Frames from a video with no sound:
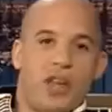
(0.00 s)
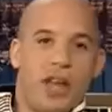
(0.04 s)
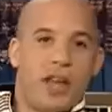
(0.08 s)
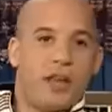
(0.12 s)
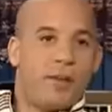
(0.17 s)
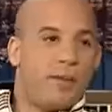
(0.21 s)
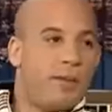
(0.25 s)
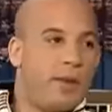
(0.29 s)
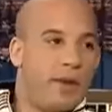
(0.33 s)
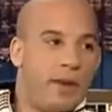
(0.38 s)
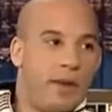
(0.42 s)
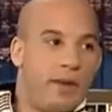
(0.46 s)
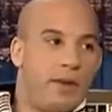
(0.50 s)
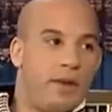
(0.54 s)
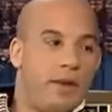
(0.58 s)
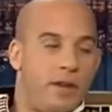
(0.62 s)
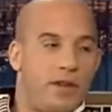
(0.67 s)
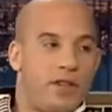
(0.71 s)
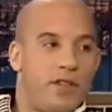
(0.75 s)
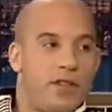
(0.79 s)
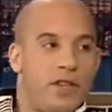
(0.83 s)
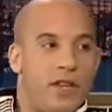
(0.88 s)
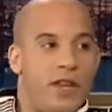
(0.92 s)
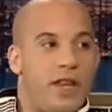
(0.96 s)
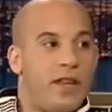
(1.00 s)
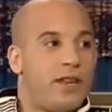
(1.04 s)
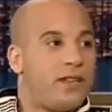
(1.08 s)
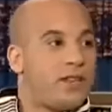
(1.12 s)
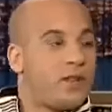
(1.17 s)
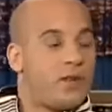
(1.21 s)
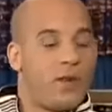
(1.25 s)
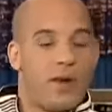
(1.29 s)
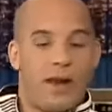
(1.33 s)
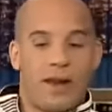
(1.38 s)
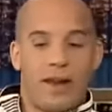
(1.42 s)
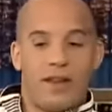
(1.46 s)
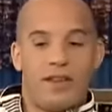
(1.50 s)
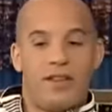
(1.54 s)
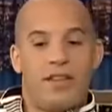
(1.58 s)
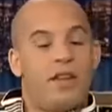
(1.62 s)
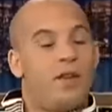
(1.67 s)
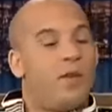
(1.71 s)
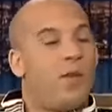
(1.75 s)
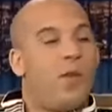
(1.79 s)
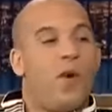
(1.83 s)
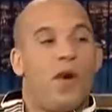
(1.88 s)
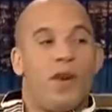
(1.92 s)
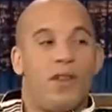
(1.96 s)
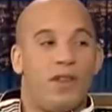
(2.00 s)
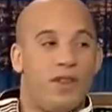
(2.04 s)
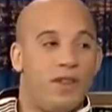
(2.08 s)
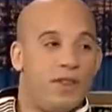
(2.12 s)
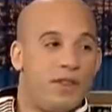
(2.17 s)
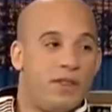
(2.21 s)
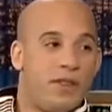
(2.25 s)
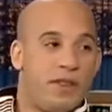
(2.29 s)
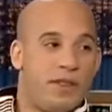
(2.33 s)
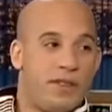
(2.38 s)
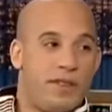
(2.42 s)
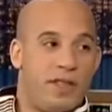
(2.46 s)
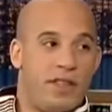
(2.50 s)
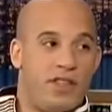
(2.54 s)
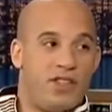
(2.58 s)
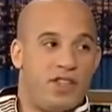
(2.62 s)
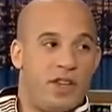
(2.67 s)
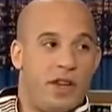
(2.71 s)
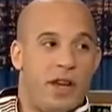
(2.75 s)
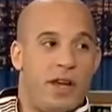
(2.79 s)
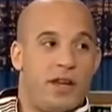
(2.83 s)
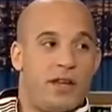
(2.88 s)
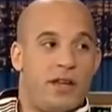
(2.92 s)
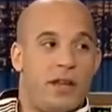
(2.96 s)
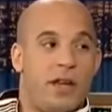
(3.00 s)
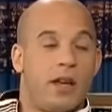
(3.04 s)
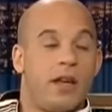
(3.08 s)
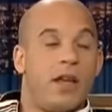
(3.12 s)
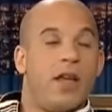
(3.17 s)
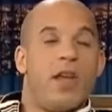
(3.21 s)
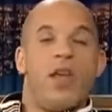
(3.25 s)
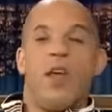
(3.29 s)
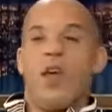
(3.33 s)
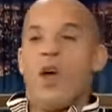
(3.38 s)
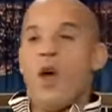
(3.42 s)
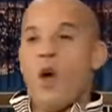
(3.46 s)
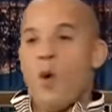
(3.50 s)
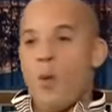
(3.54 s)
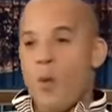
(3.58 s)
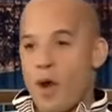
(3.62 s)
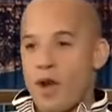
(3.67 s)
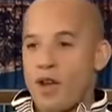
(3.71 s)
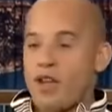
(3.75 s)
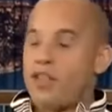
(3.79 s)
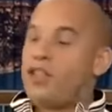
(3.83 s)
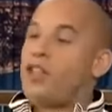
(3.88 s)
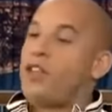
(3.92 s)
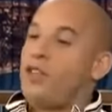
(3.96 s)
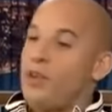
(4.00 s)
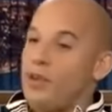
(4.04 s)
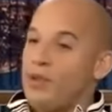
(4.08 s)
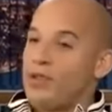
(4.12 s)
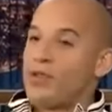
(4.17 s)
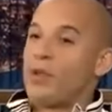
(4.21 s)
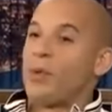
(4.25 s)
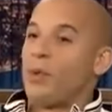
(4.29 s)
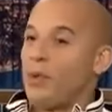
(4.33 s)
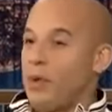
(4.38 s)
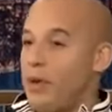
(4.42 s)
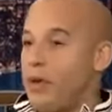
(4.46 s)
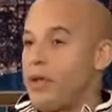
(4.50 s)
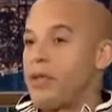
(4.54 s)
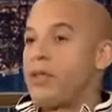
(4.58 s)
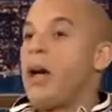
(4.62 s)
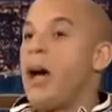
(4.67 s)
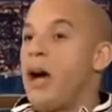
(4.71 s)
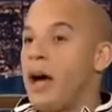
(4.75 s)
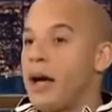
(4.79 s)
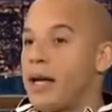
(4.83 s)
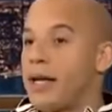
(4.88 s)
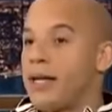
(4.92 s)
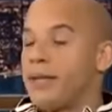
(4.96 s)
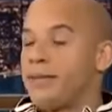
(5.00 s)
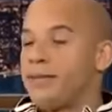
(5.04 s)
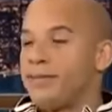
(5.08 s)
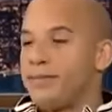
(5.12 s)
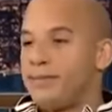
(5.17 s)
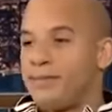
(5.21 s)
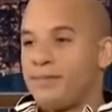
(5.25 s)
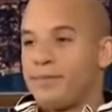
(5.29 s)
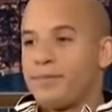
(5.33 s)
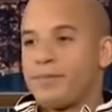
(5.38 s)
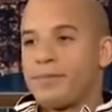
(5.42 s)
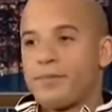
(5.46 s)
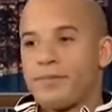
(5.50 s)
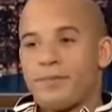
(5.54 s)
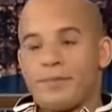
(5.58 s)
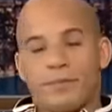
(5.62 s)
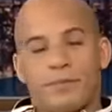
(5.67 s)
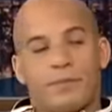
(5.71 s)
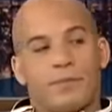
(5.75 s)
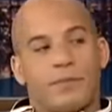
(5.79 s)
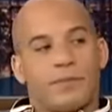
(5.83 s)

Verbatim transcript: Shankman, to his credit, didn't want to use a C G I duck, wanted to use a real duck. Right.